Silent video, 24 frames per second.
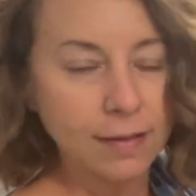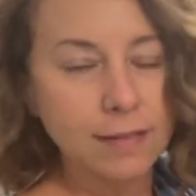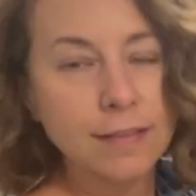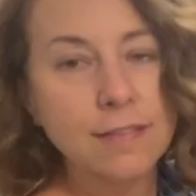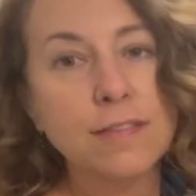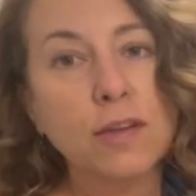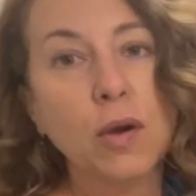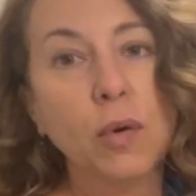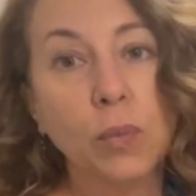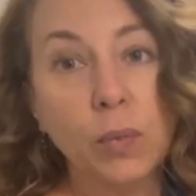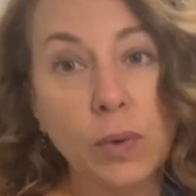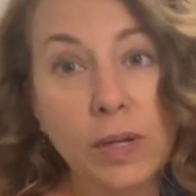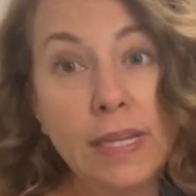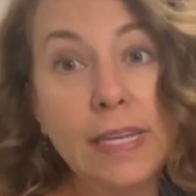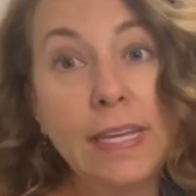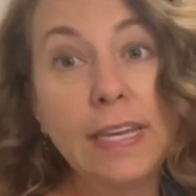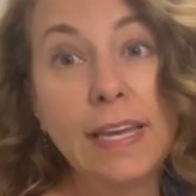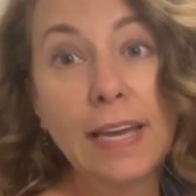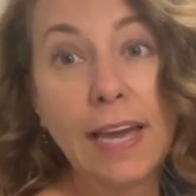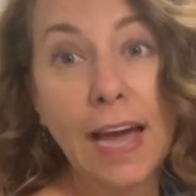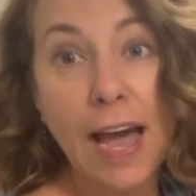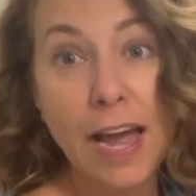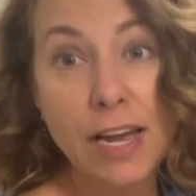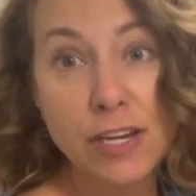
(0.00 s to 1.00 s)
So
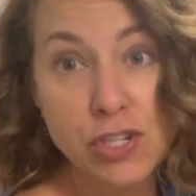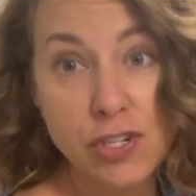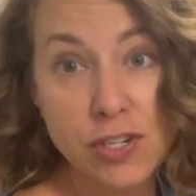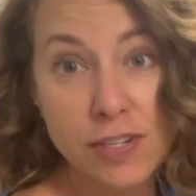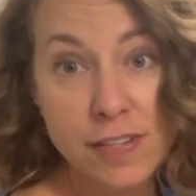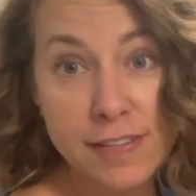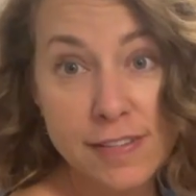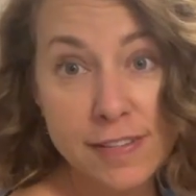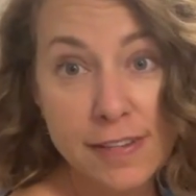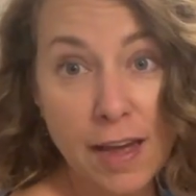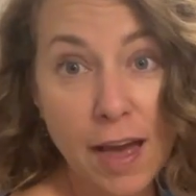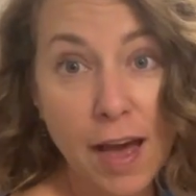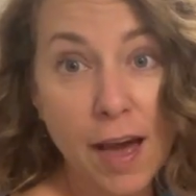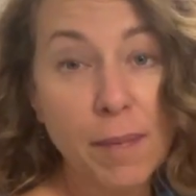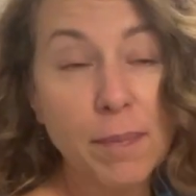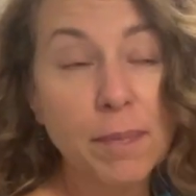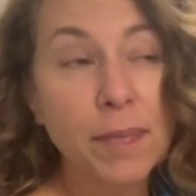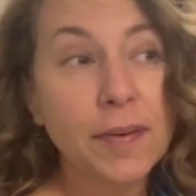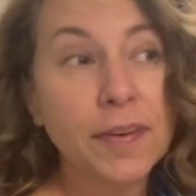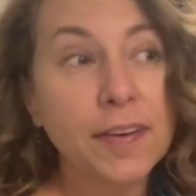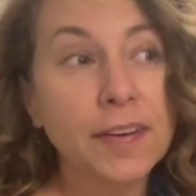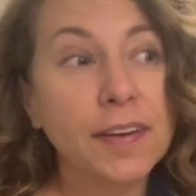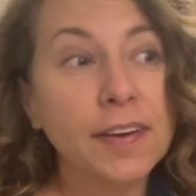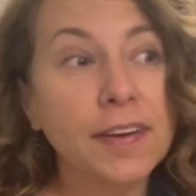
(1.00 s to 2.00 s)
really, I should
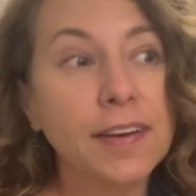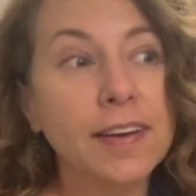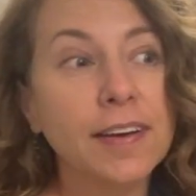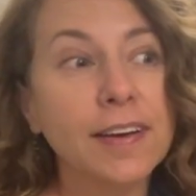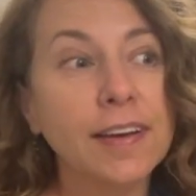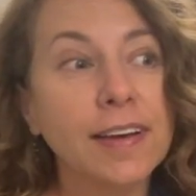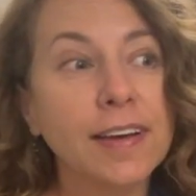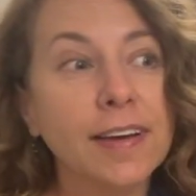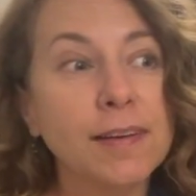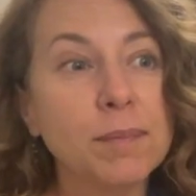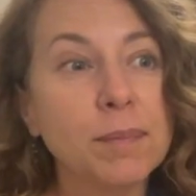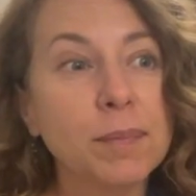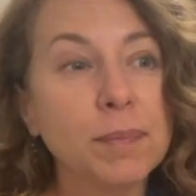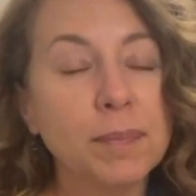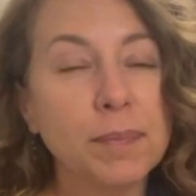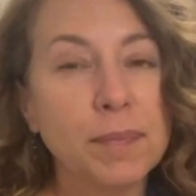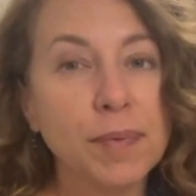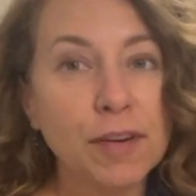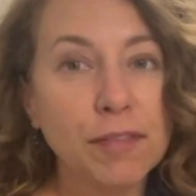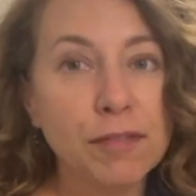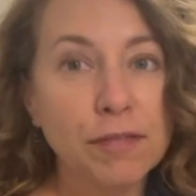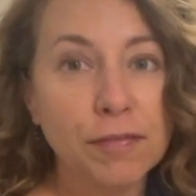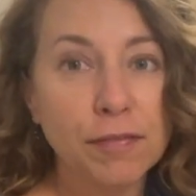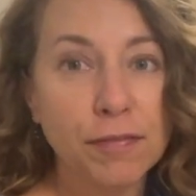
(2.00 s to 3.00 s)
stop,
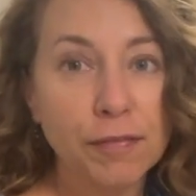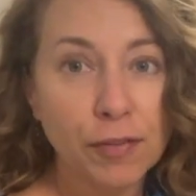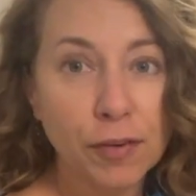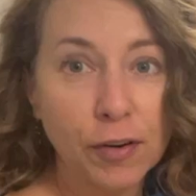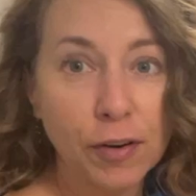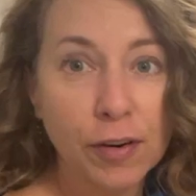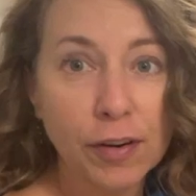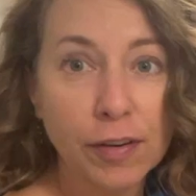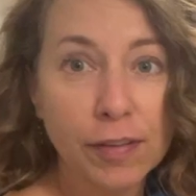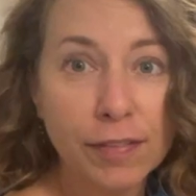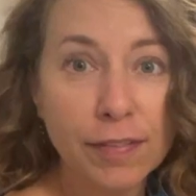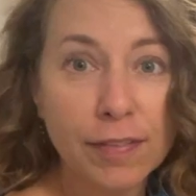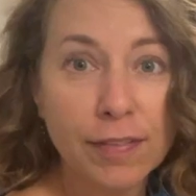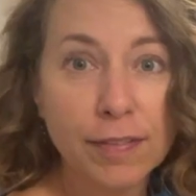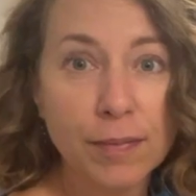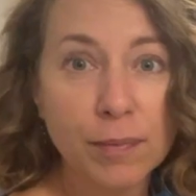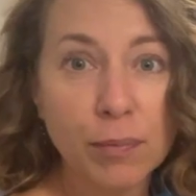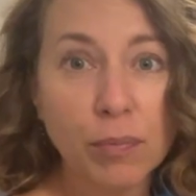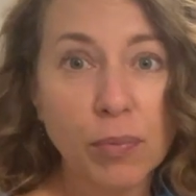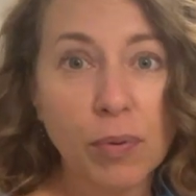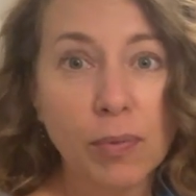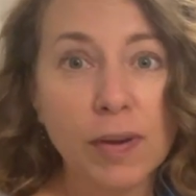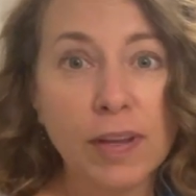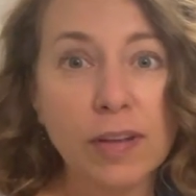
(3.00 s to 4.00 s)
but for
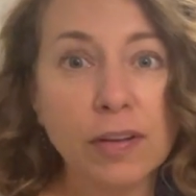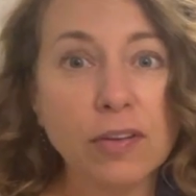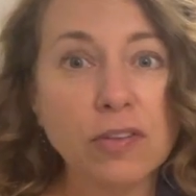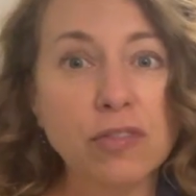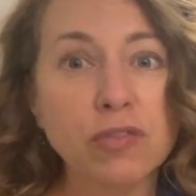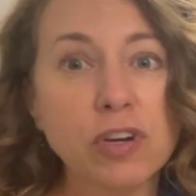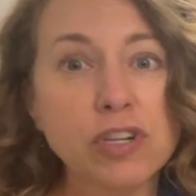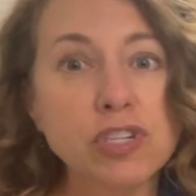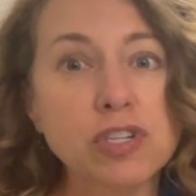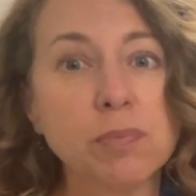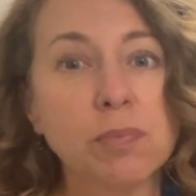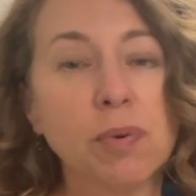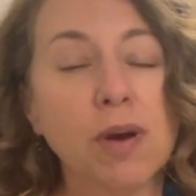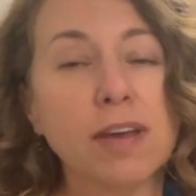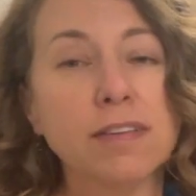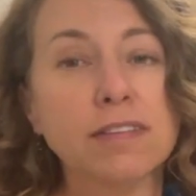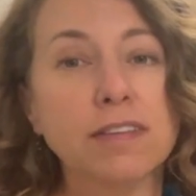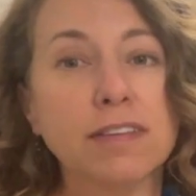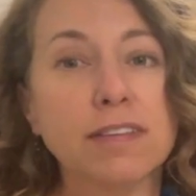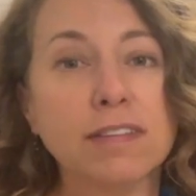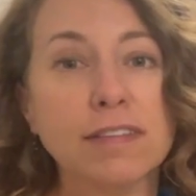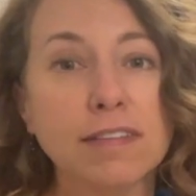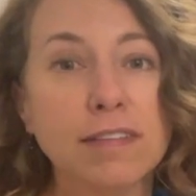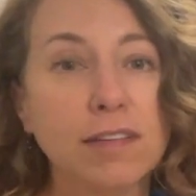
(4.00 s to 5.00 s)
illustration
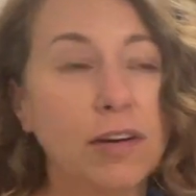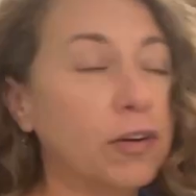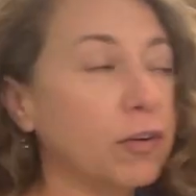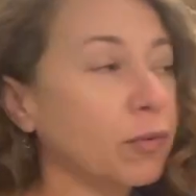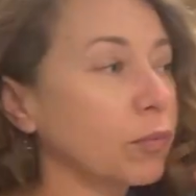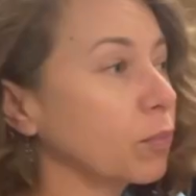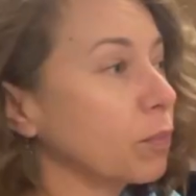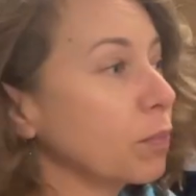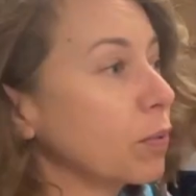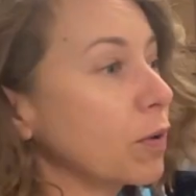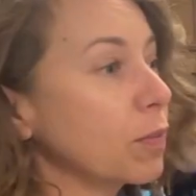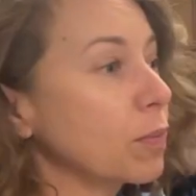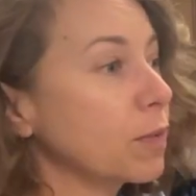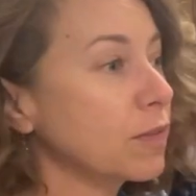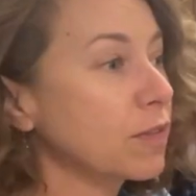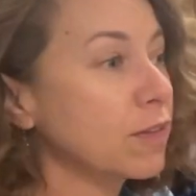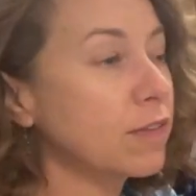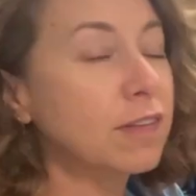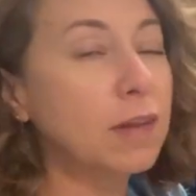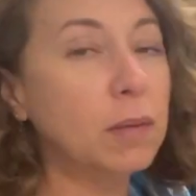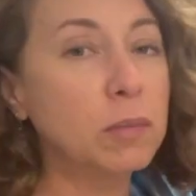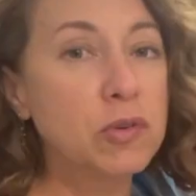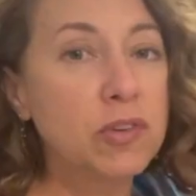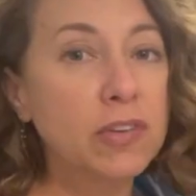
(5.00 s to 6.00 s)
processes or
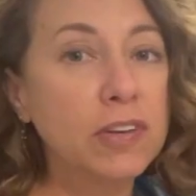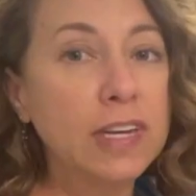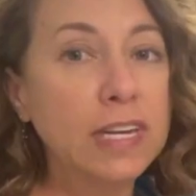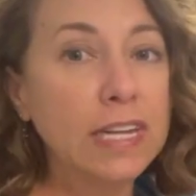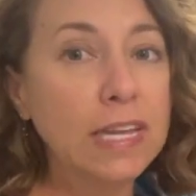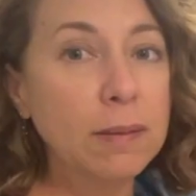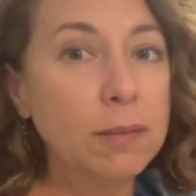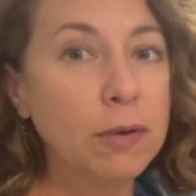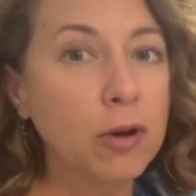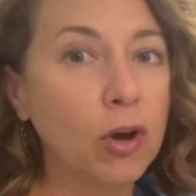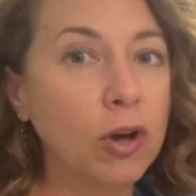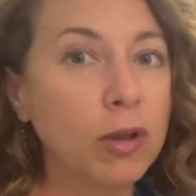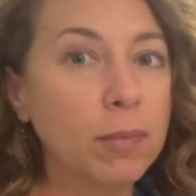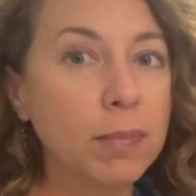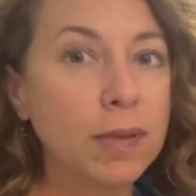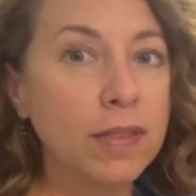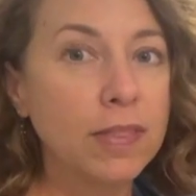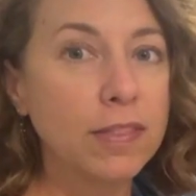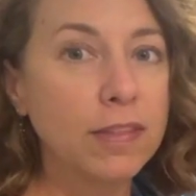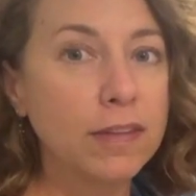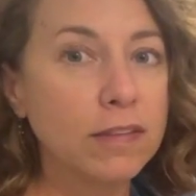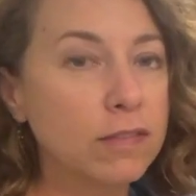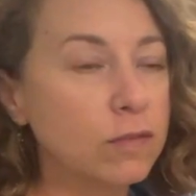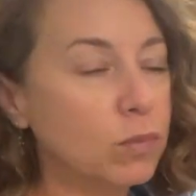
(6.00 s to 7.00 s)
purposes, I'm just gonna keep going.
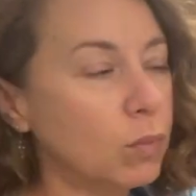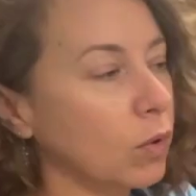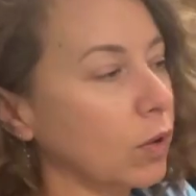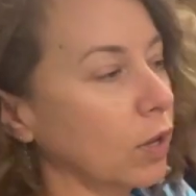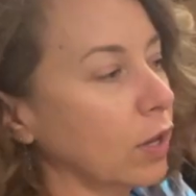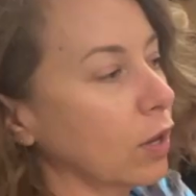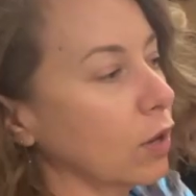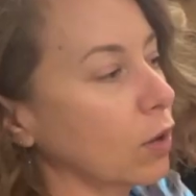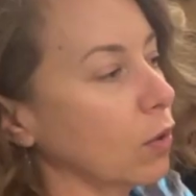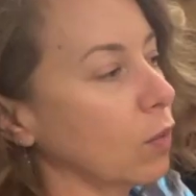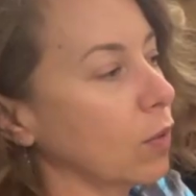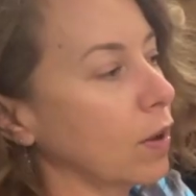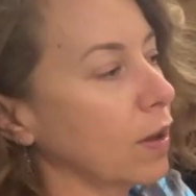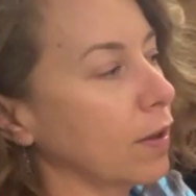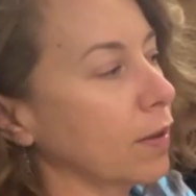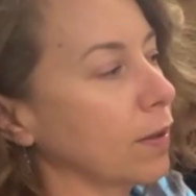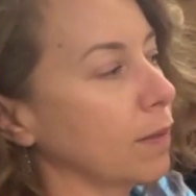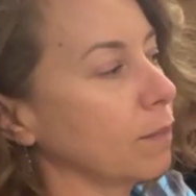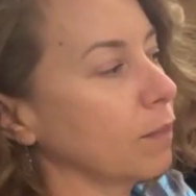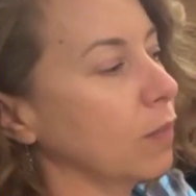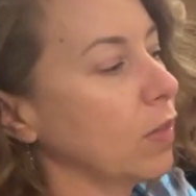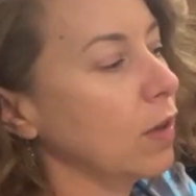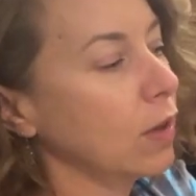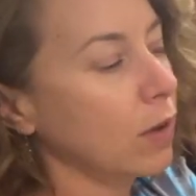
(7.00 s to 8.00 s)
But this will go
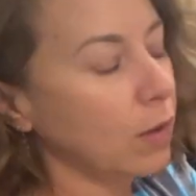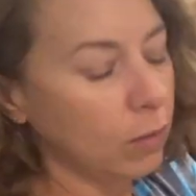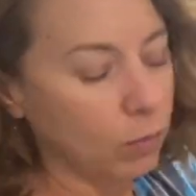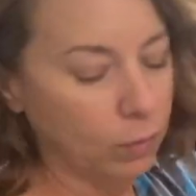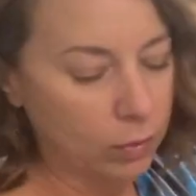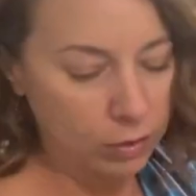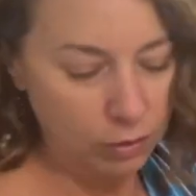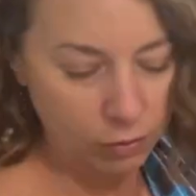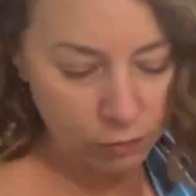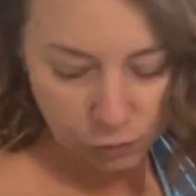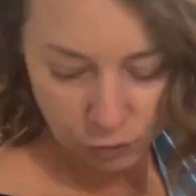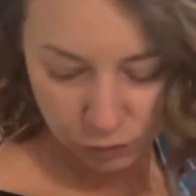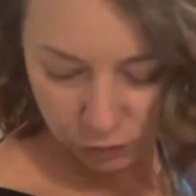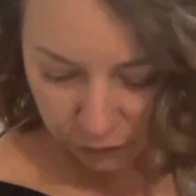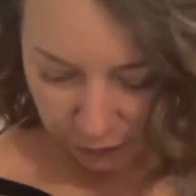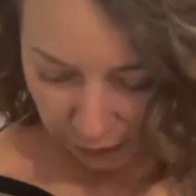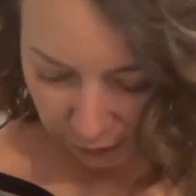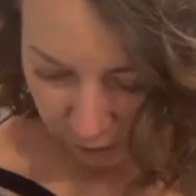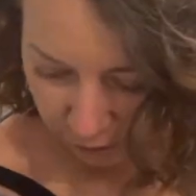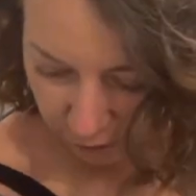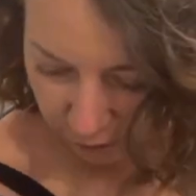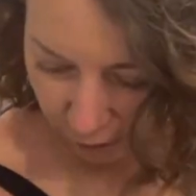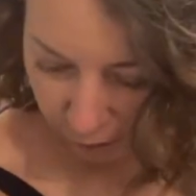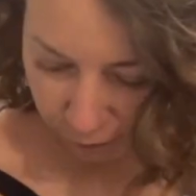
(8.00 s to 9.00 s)
with our first
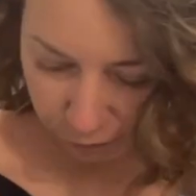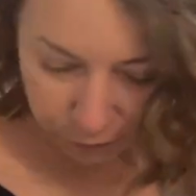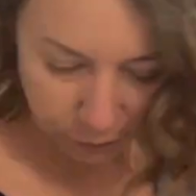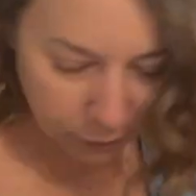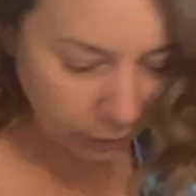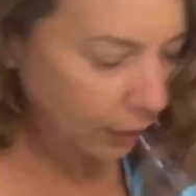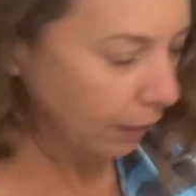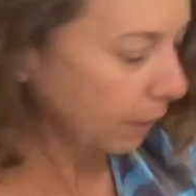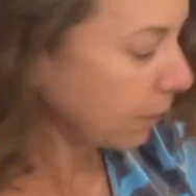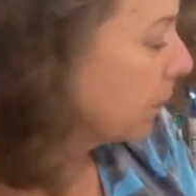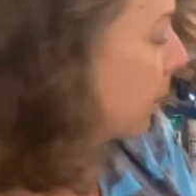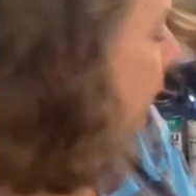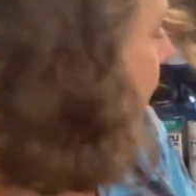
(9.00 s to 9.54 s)
aid stuff. Okay.